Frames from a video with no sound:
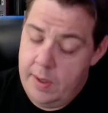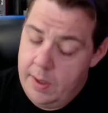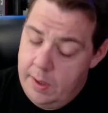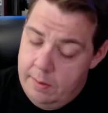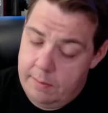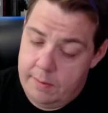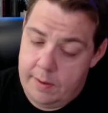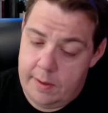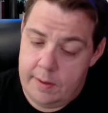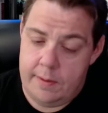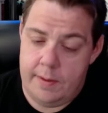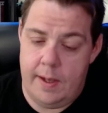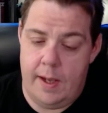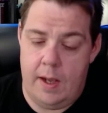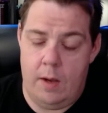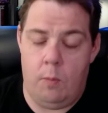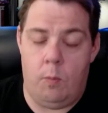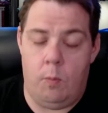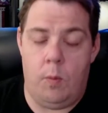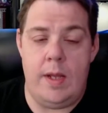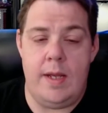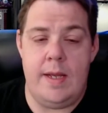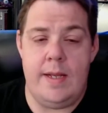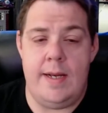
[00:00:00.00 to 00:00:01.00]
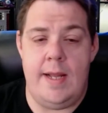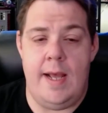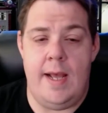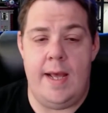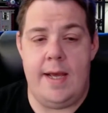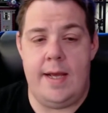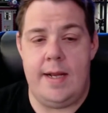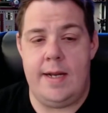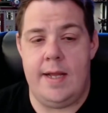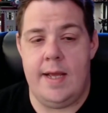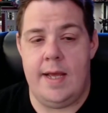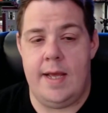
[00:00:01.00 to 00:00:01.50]
Well, I went
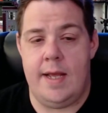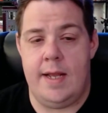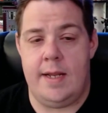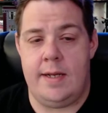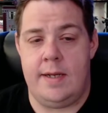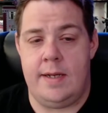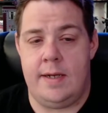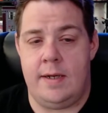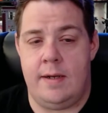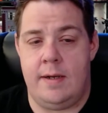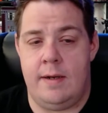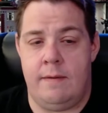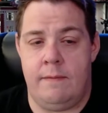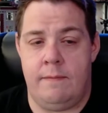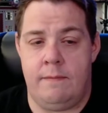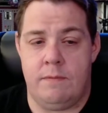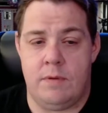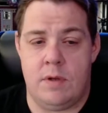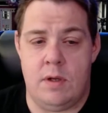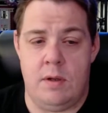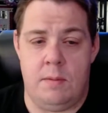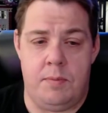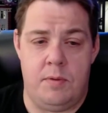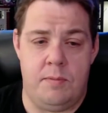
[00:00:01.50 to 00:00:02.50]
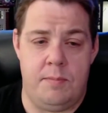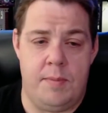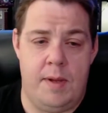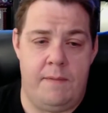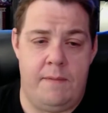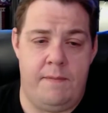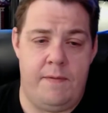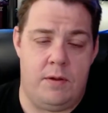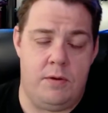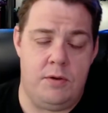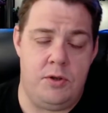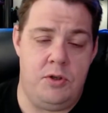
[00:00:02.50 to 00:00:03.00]
ahead and a couple of my
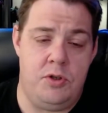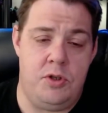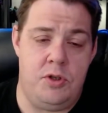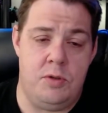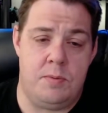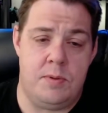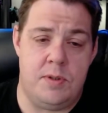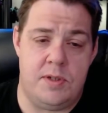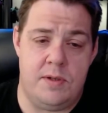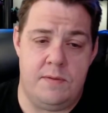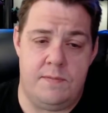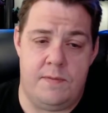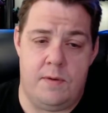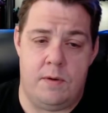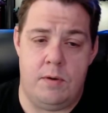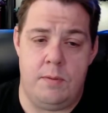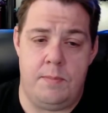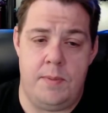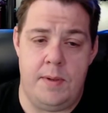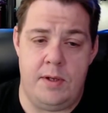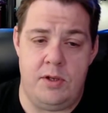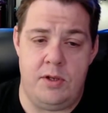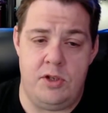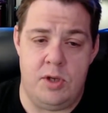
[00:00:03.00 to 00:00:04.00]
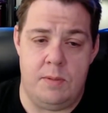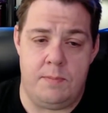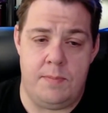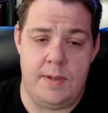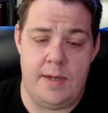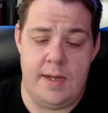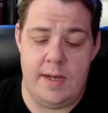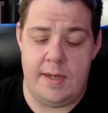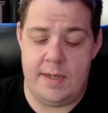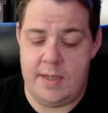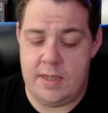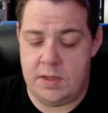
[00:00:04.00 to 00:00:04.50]
fellow YouTubers have already been jumping
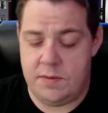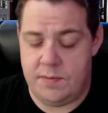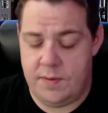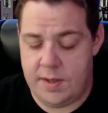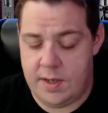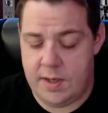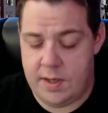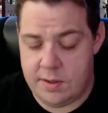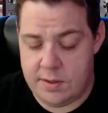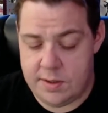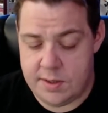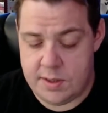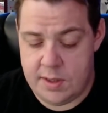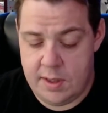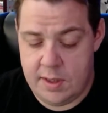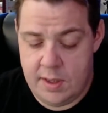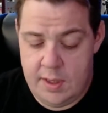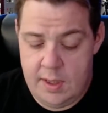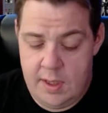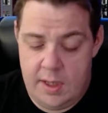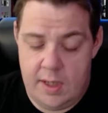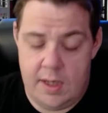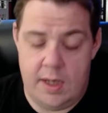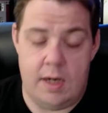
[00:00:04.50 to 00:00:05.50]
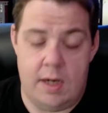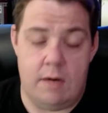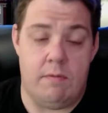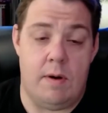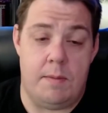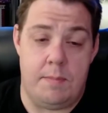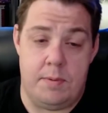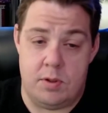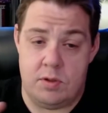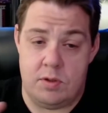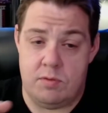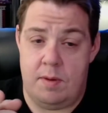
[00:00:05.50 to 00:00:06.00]
on these figures.
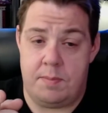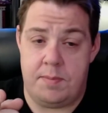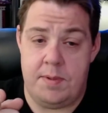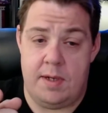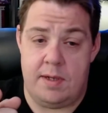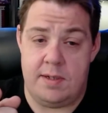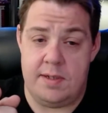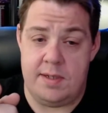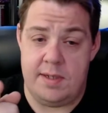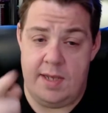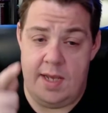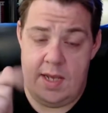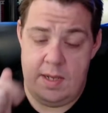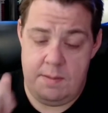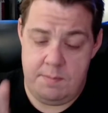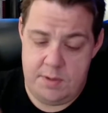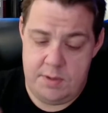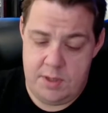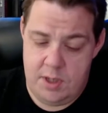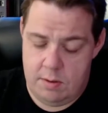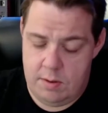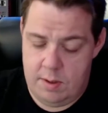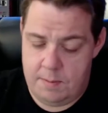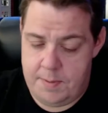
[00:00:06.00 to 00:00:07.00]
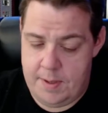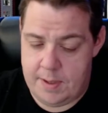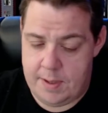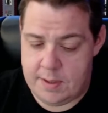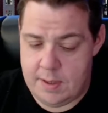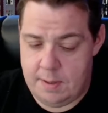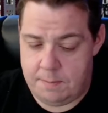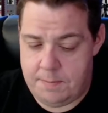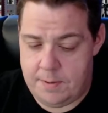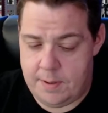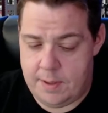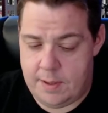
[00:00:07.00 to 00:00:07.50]
Rebels, Reptiles, and Games, he already picked
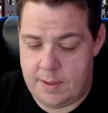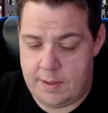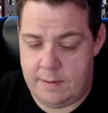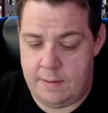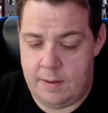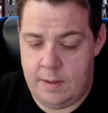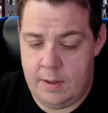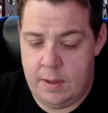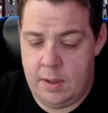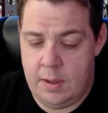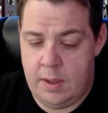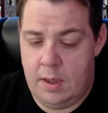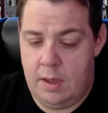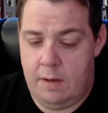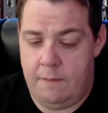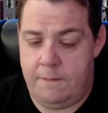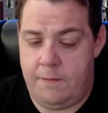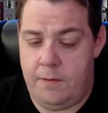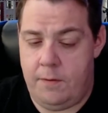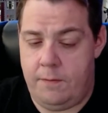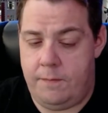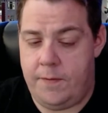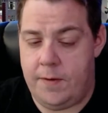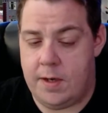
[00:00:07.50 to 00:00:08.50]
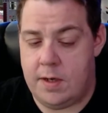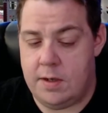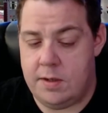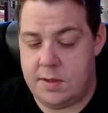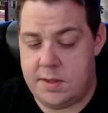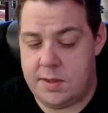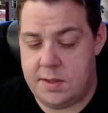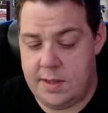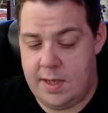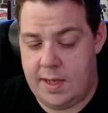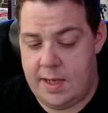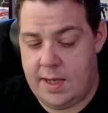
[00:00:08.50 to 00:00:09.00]
up a few
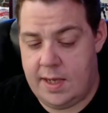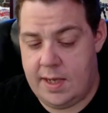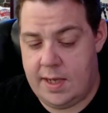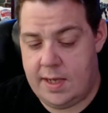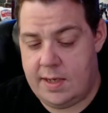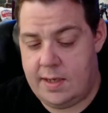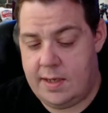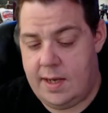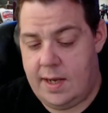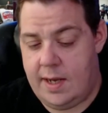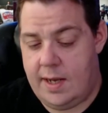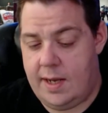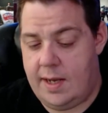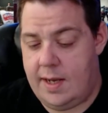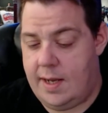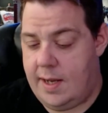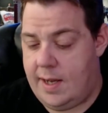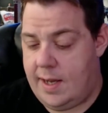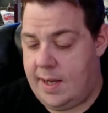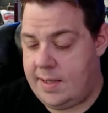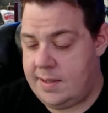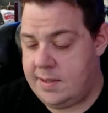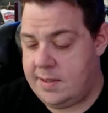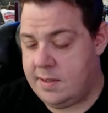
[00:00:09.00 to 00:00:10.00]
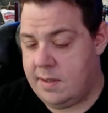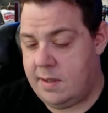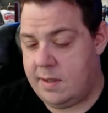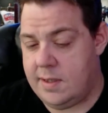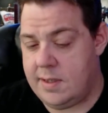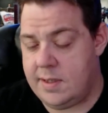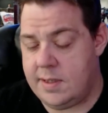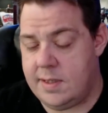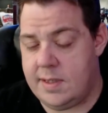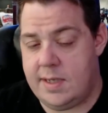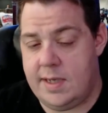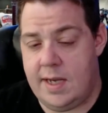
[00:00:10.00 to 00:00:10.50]
figures. And I saw
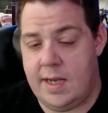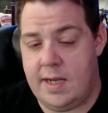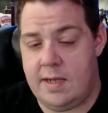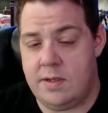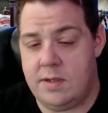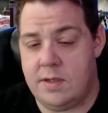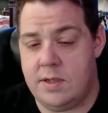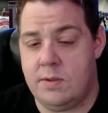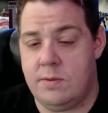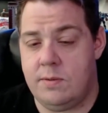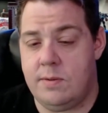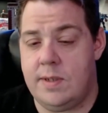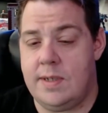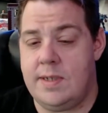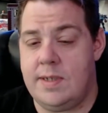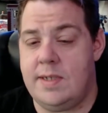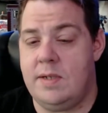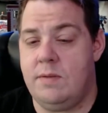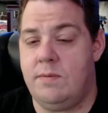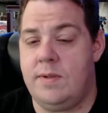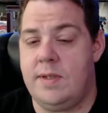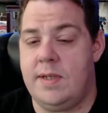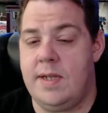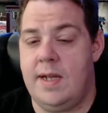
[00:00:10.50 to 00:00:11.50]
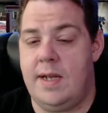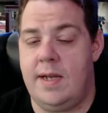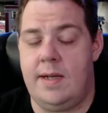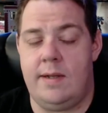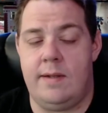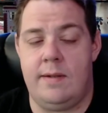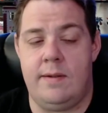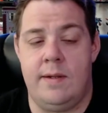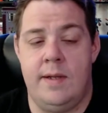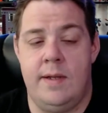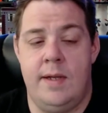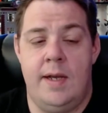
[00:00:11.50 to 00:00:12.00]
this today in store. I said, what the
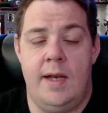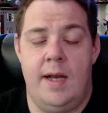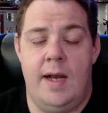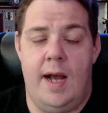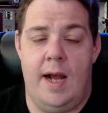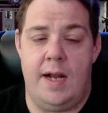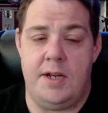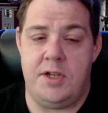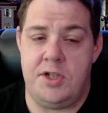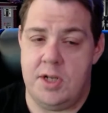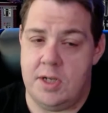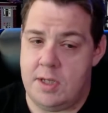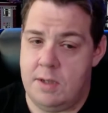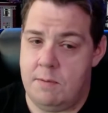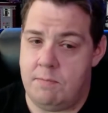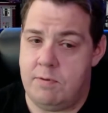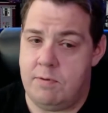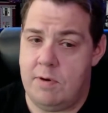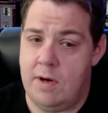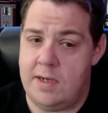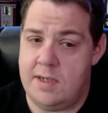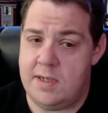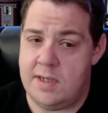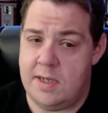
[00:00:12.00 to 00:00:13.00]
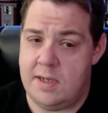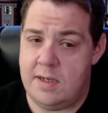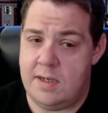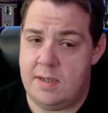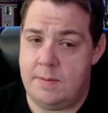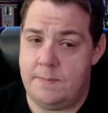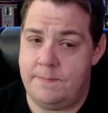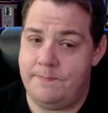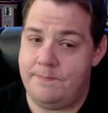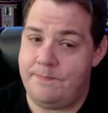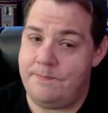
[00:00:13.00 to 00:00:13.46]
hell? I checked the price on them.